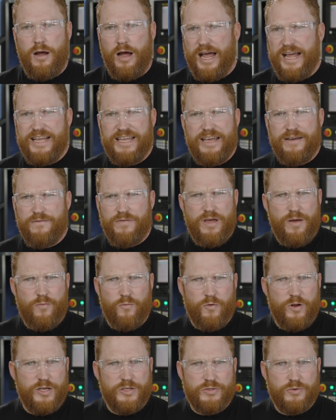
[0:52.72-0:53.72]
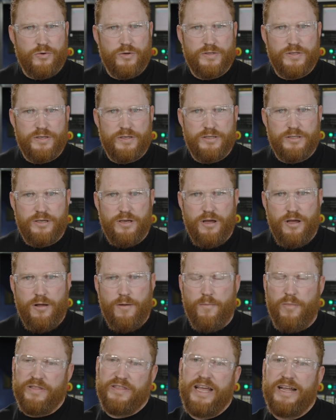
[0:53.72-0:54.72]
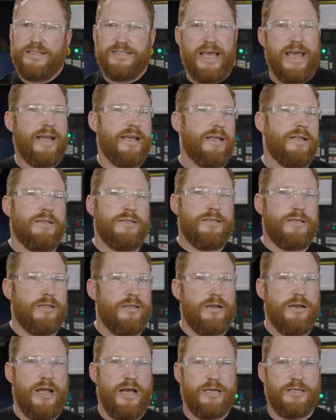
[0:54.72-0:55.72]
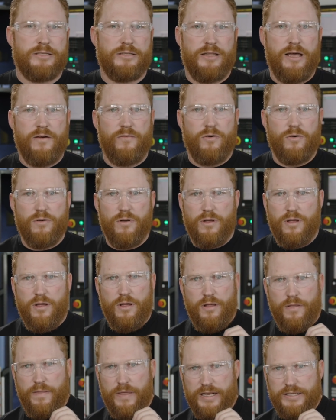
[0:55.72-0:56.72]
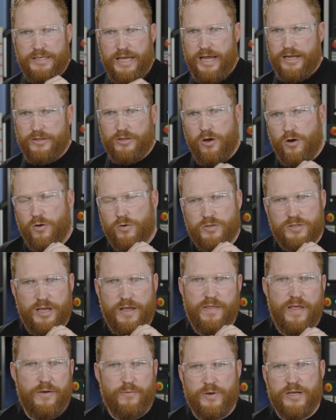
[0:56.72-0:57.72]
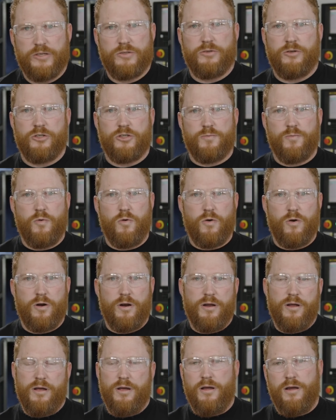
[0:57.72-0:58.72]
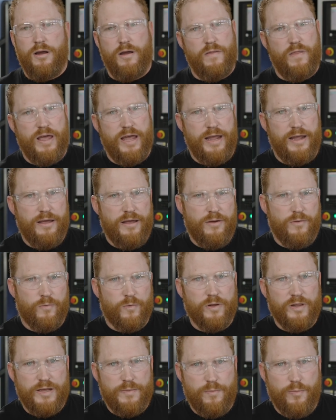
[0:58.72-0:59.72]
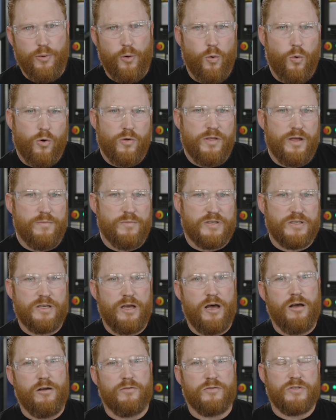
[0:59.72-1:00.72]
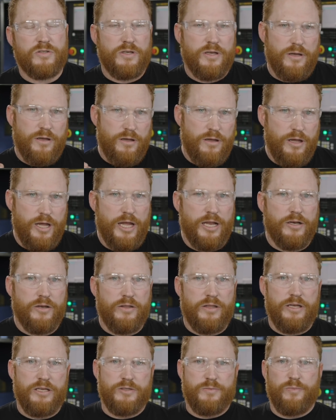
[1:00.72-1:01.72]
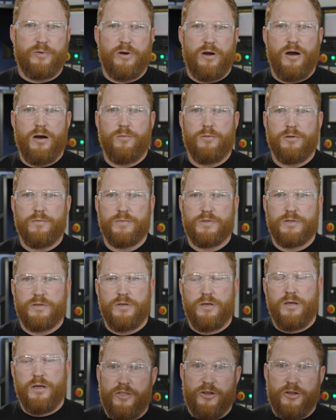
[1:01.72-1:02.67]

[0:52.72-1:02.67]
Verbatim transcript: I give them resources, but they take it to the next level. They take those and they research more and they really pour themselves into these problems.